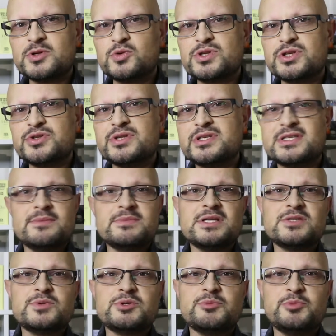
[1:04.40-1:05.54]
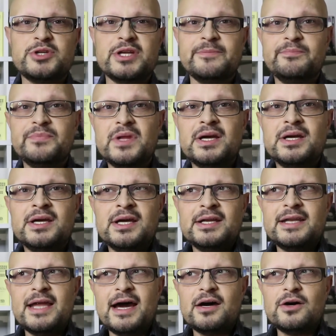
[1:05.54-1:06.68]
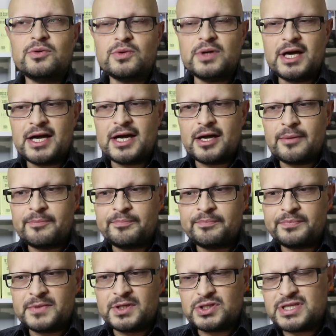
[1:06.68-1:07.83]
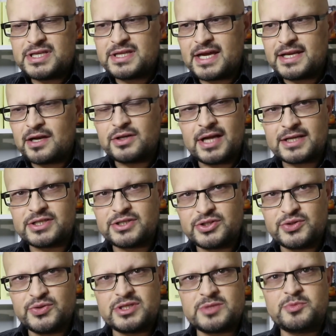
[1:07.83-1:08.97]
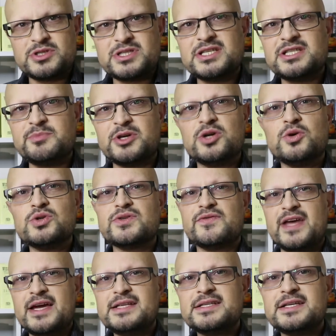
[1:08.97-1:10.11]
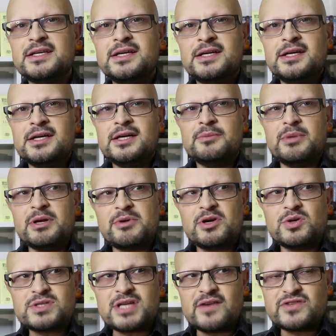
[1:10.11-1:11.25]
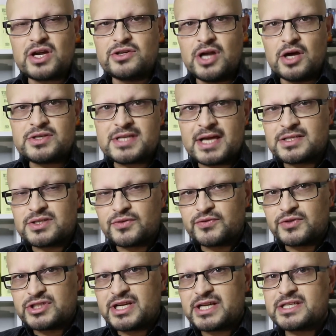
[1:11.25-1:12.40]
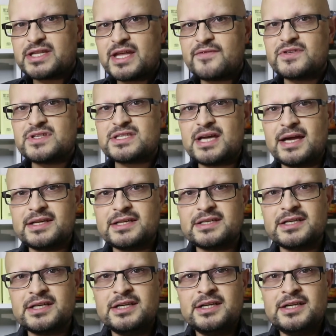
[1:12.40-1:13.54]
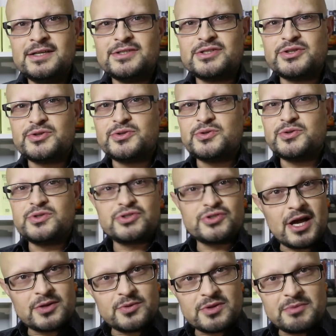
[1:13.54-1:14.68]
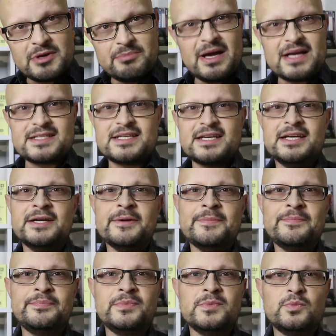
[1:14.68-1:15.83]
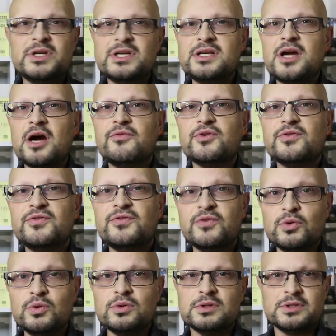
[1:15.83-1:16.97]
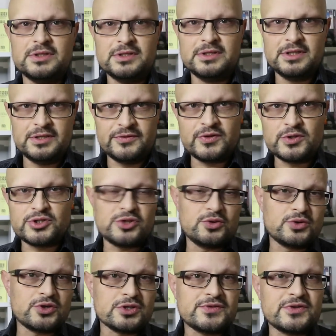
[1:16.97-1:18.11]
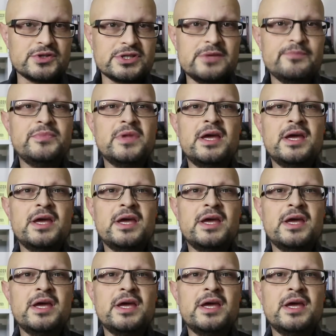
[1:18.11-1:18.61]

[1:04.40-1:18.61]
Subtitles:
also to the stem cells which you put in. Now, usually they don't like to do this procedure because of that, but because I've shown no signs of rejection, they've decided to try it with me. But we didn't go for a full infusion or transfusion.